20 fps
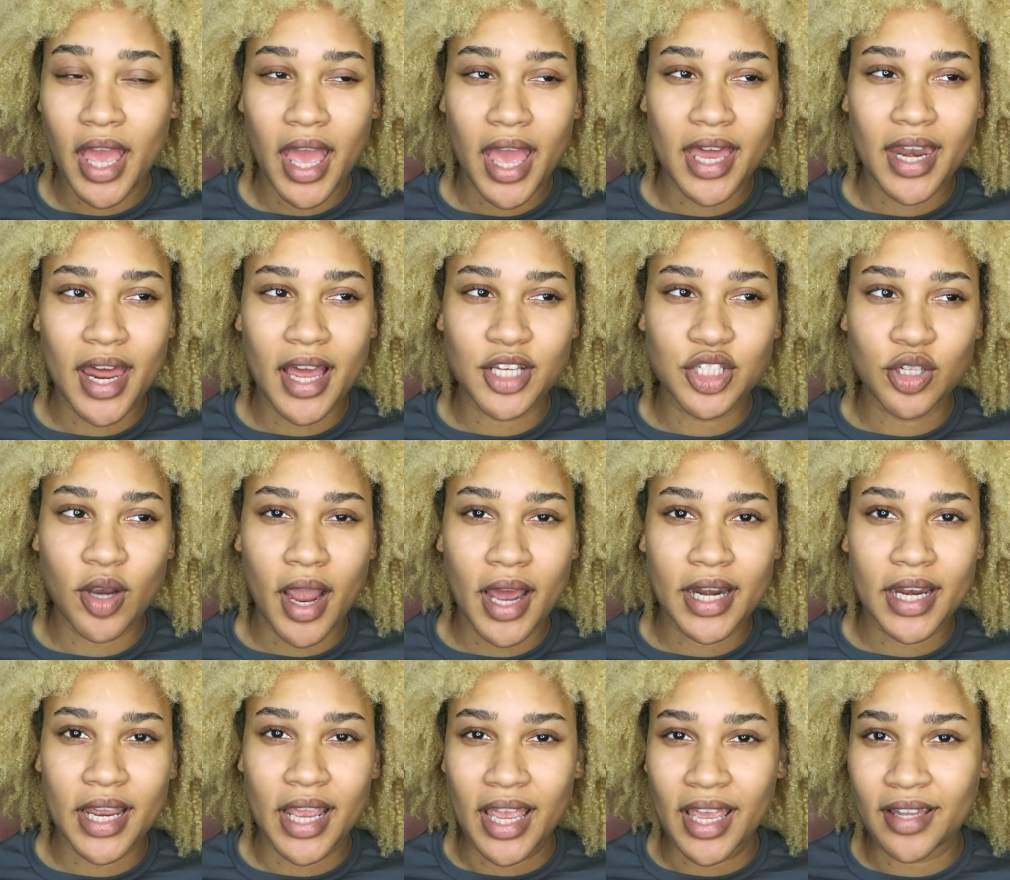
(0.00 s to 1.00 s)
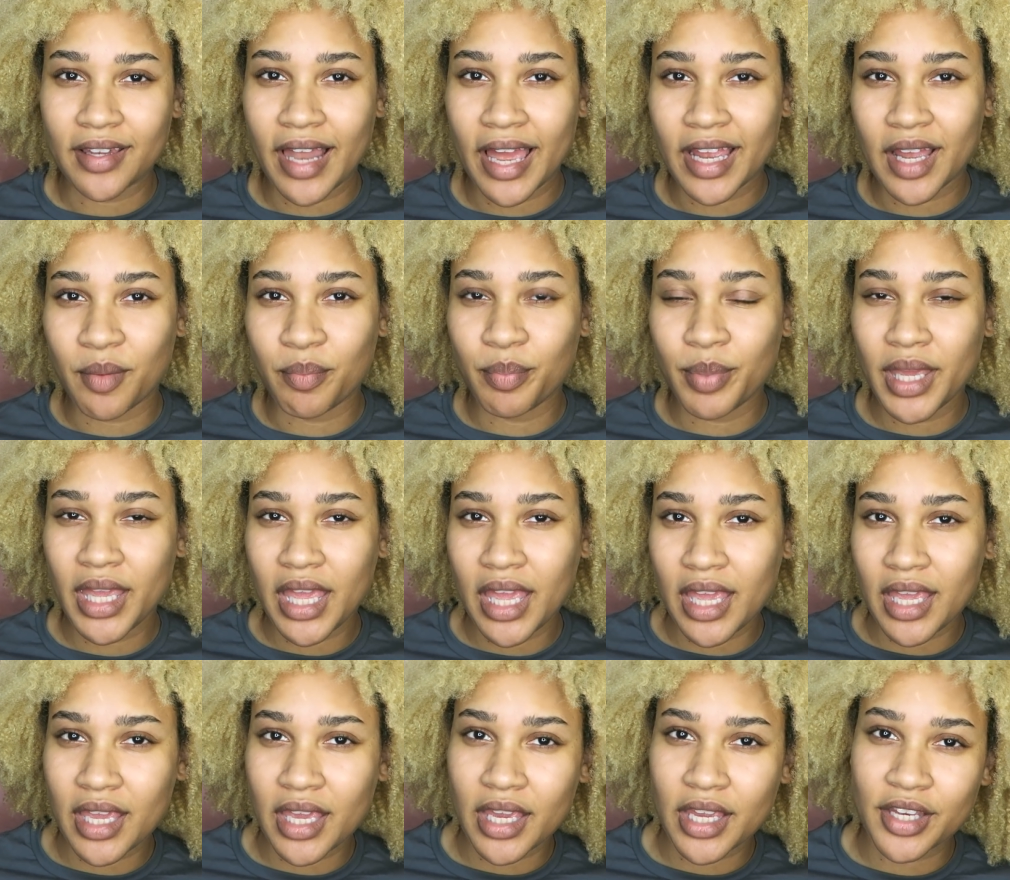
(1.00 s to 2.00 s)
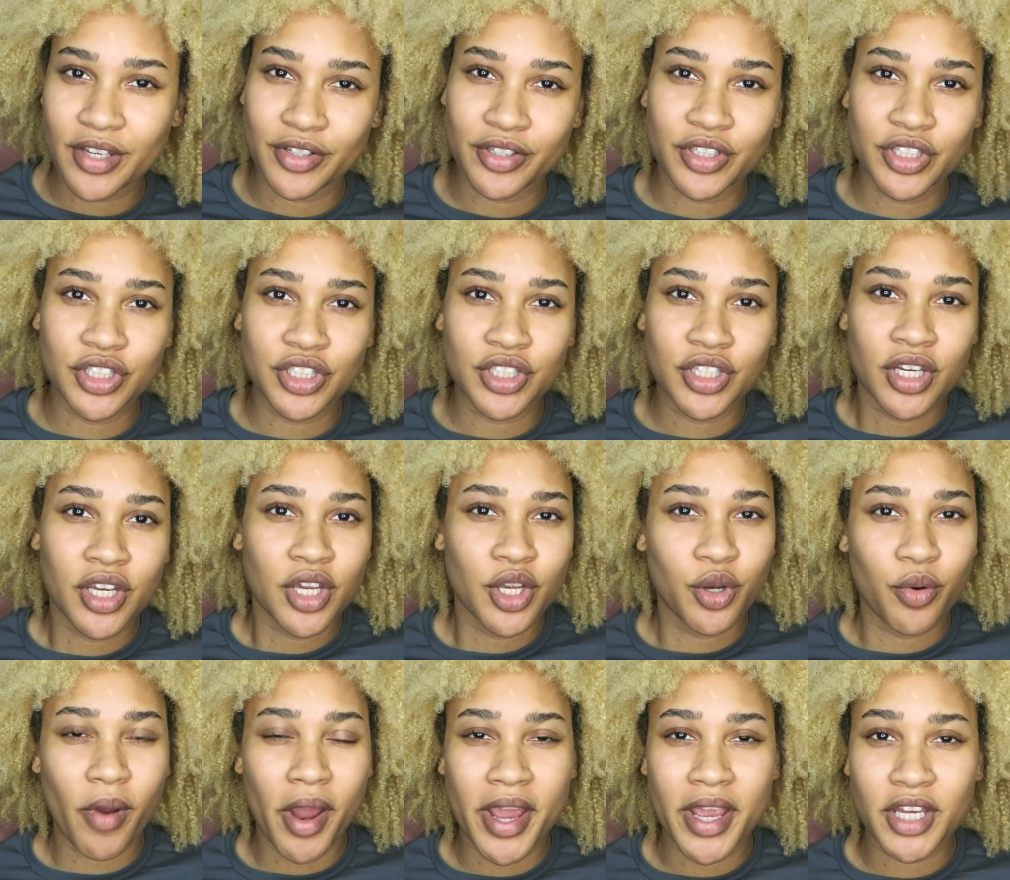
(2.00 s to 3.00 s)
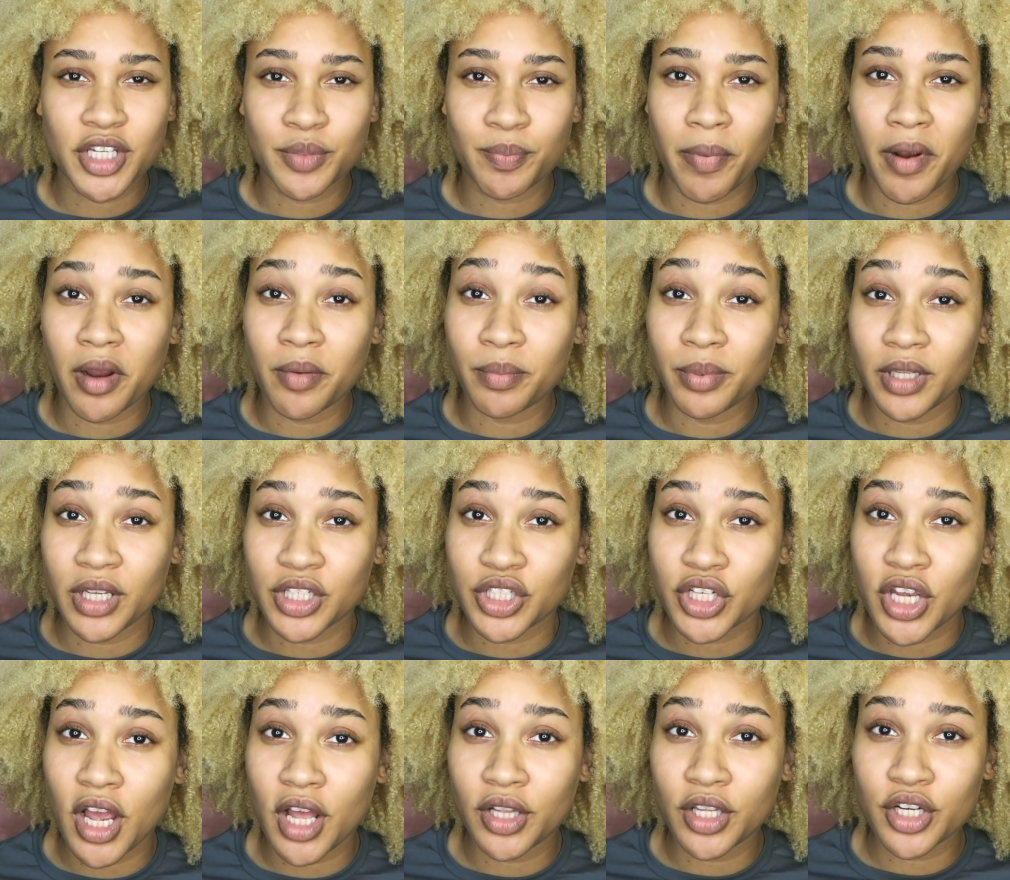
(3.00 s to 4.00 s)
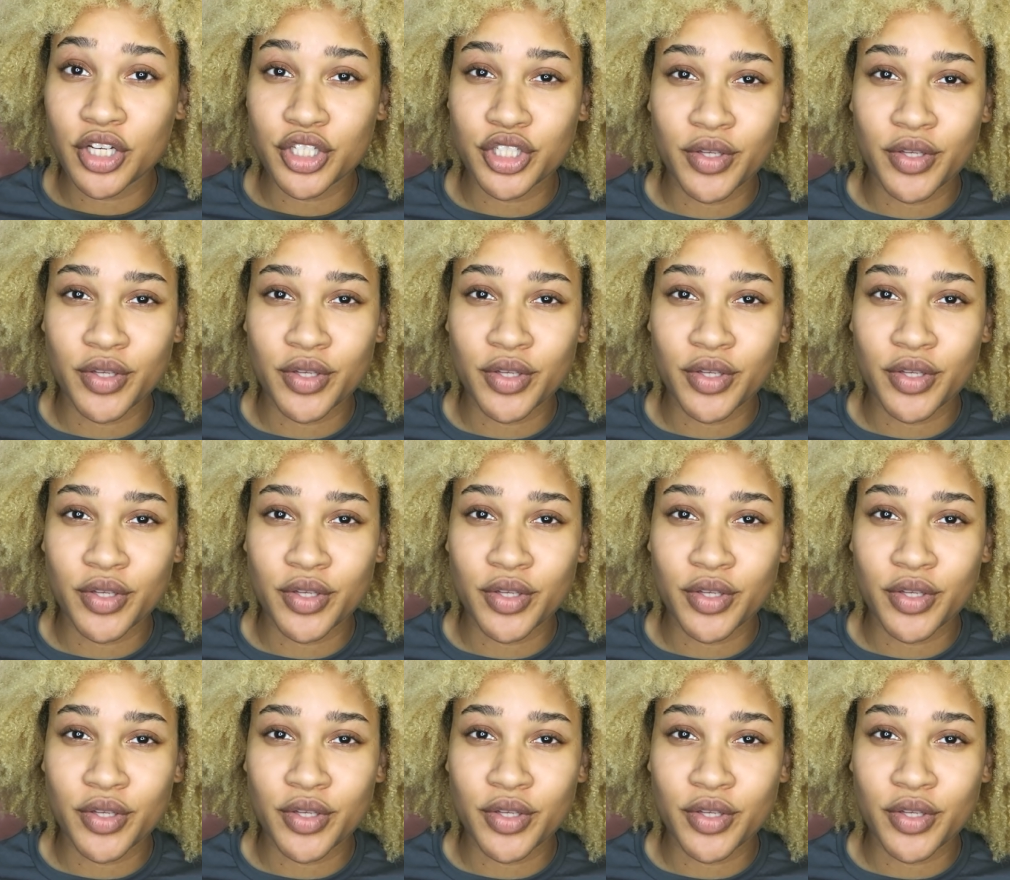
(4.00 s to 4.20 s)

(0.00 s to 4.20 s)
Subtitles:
And I tried it in like a pinkish, grayish, purplish color.